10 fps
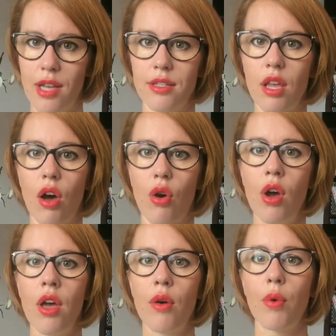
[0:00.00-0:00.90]
And so
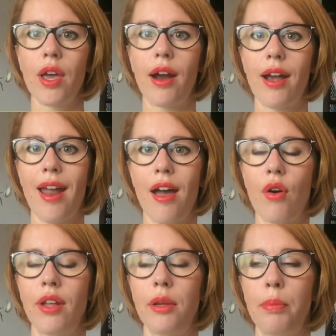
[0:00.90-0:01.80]
we are now
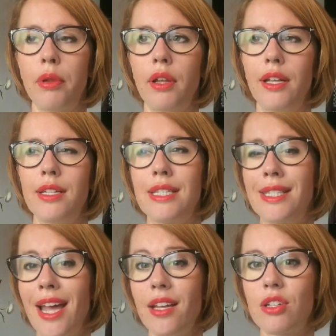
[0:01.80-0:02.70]
at the
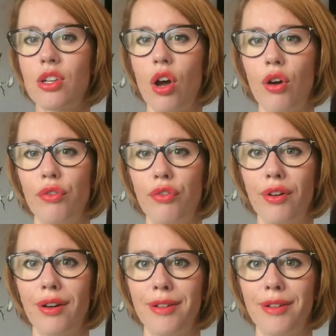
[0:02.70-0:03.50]
stage of